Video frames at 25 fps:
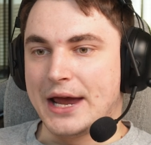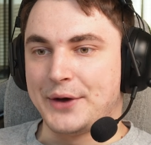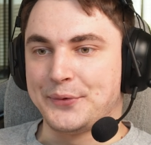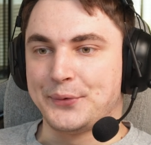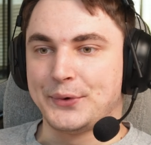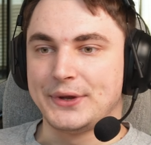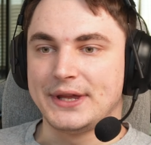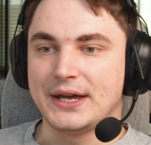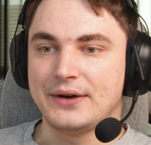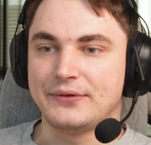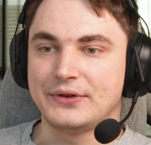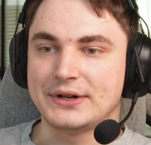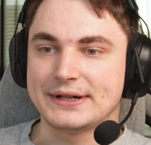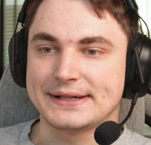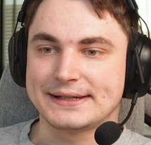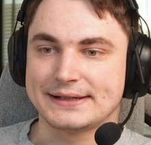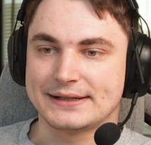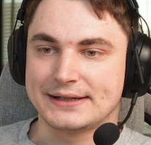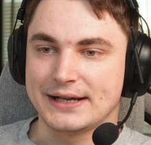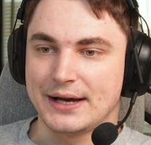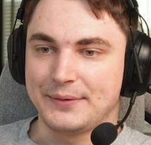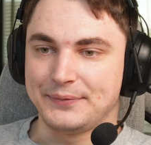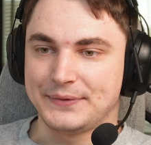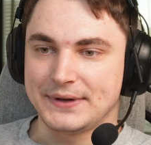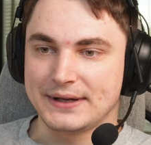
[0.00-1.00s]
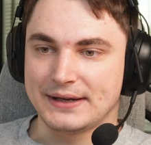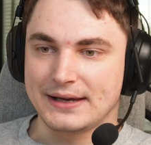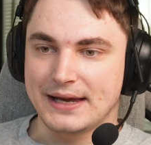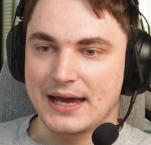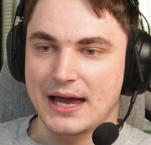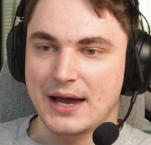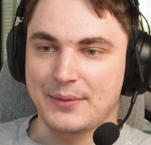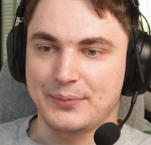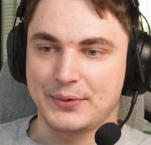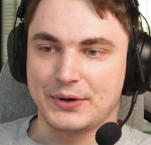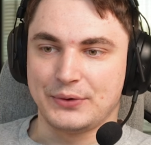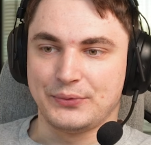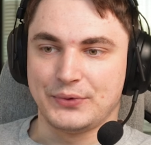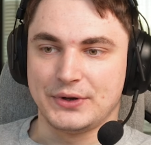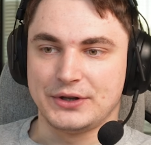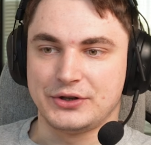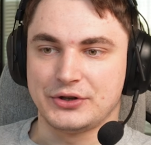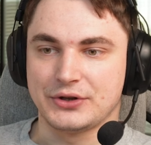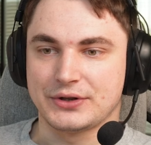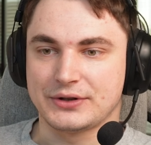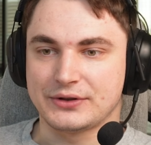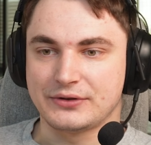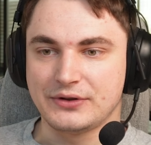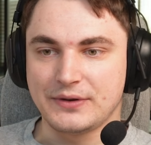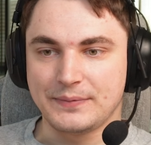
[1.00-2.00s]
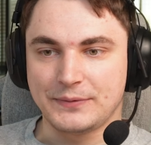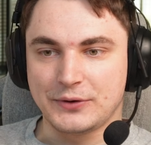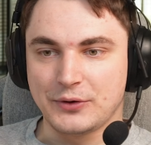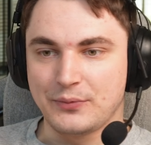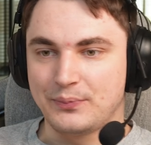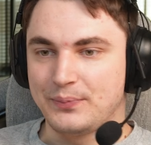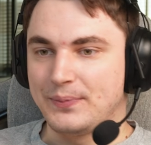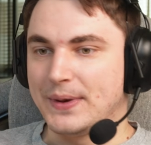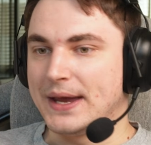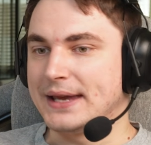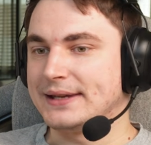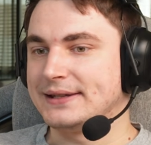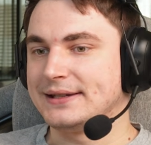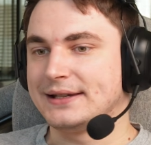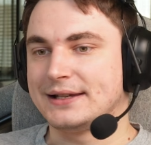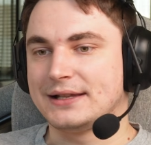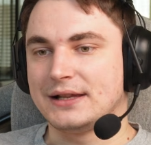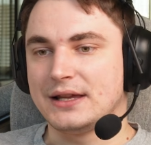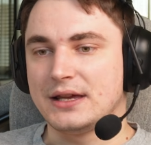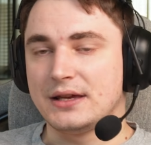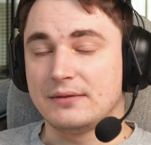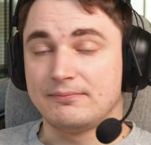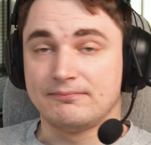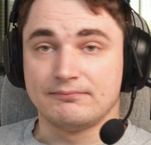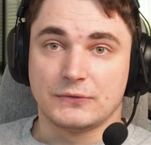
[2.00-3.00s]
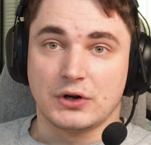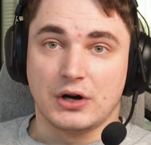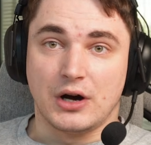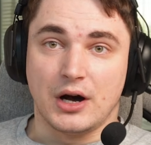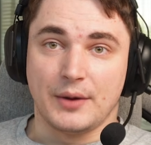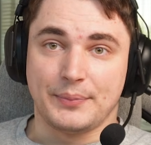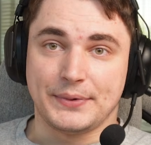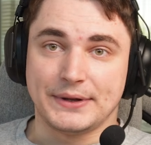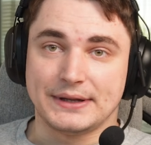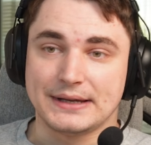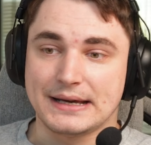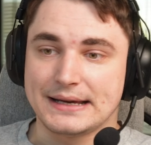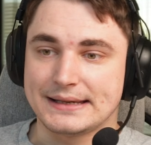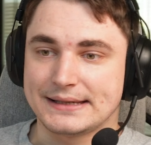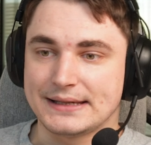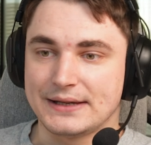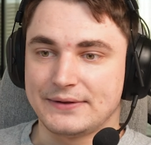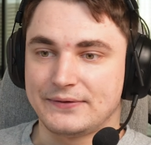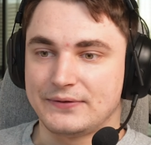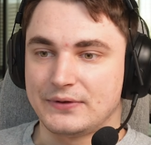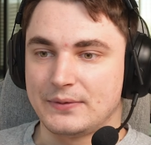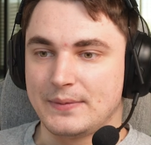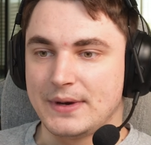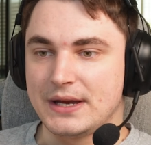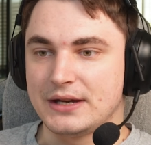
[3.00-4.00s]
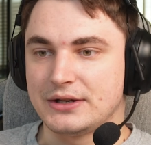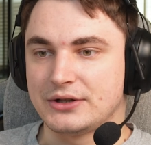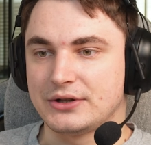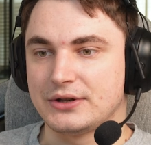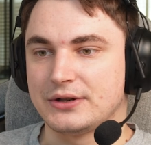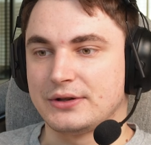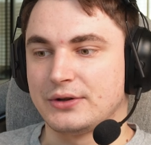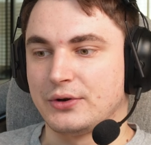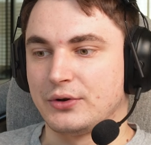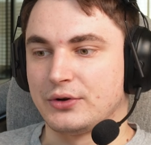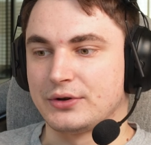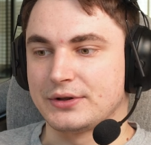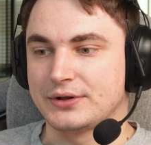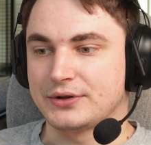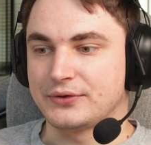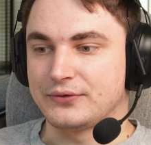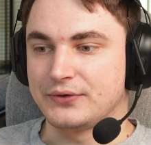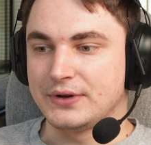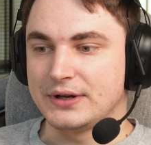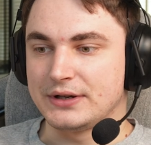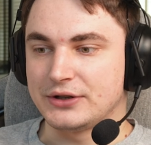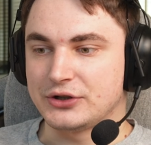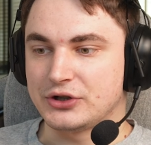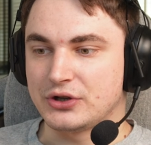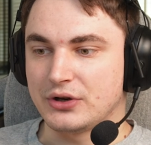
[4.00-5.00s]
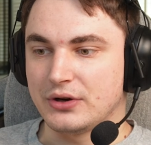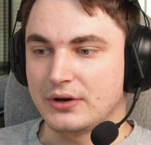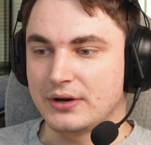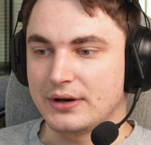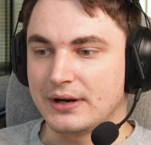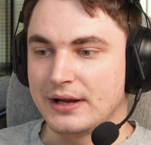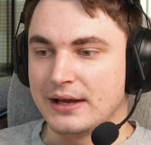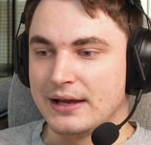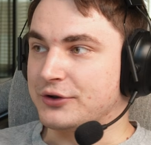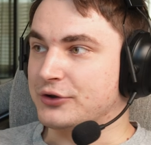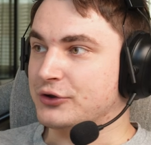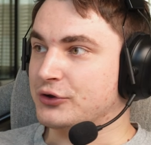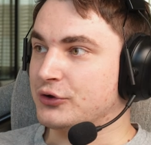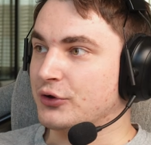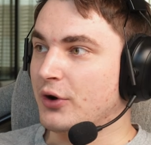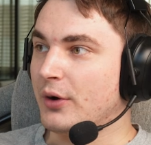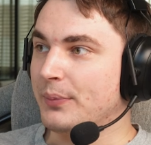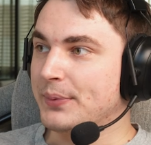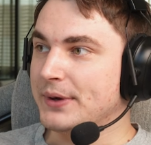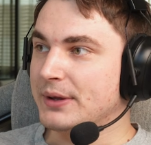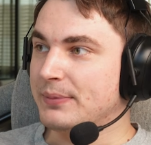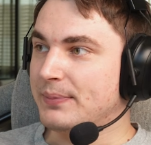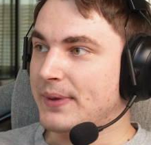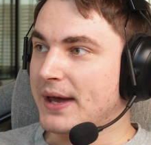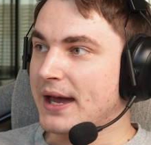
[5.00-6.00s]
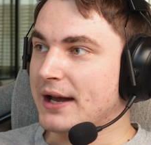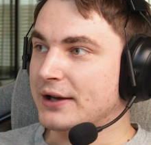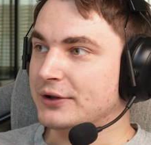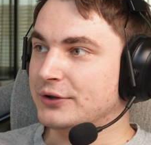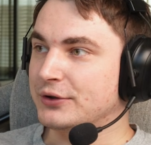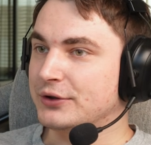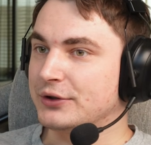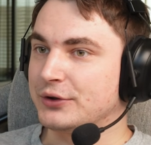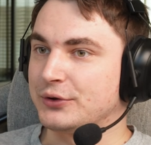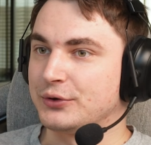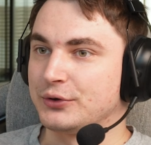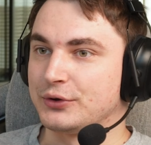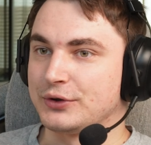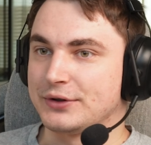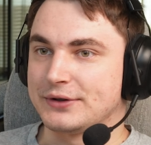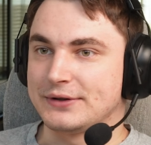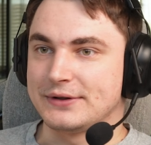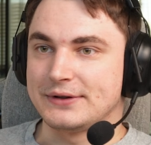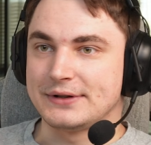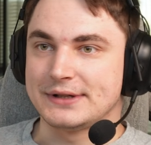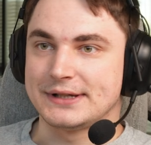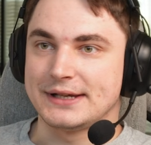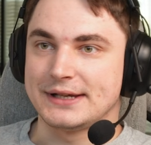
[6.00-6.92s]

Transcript: And whenever something happened with your script, you basically copy that information or screenshot, drop it back to the cursor